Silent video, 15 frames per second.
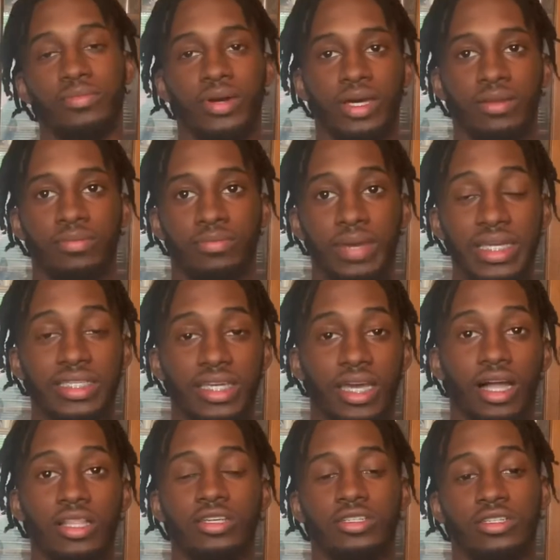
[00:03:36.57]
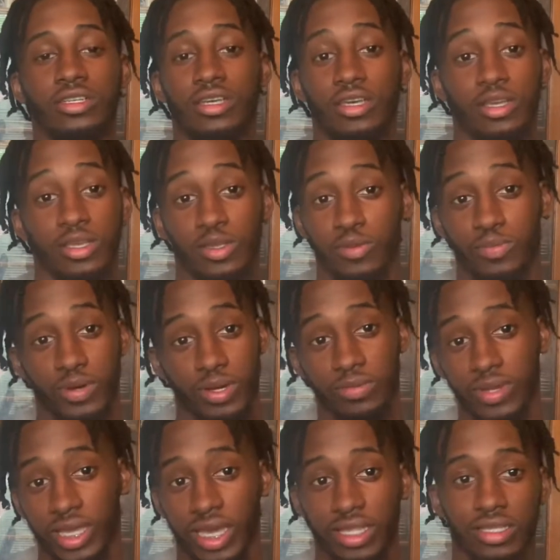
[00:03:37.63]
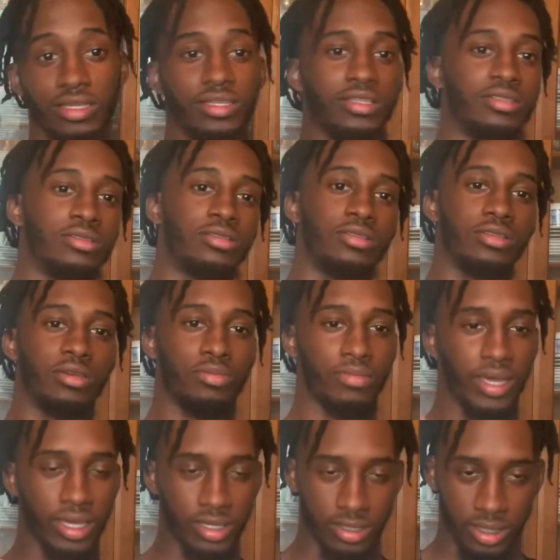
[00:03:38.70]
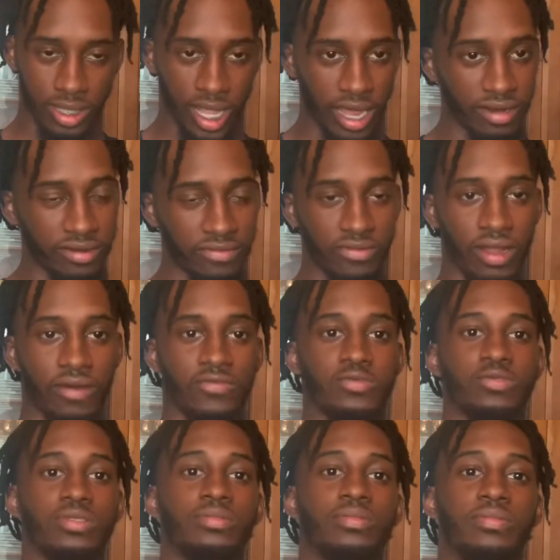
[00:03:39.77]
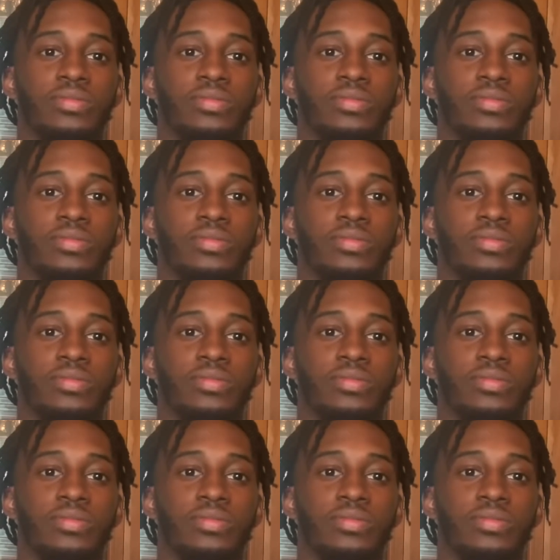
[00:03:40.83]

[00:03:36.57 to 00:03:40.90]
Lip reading: but basic colors, put them together, you can make a lot of different outfits with them.